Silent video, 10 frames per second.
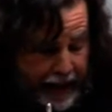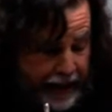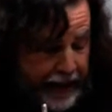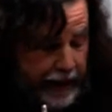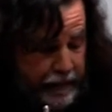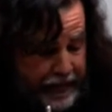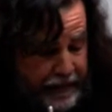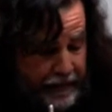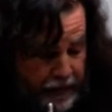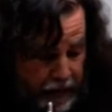I
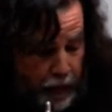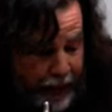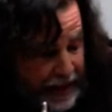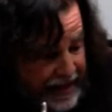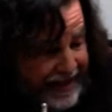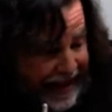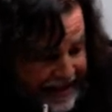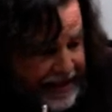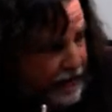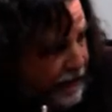can with
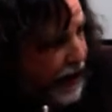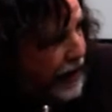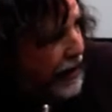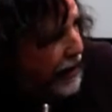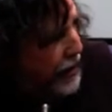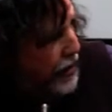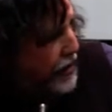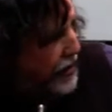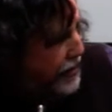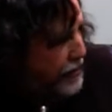testify that
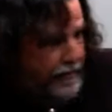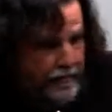there's,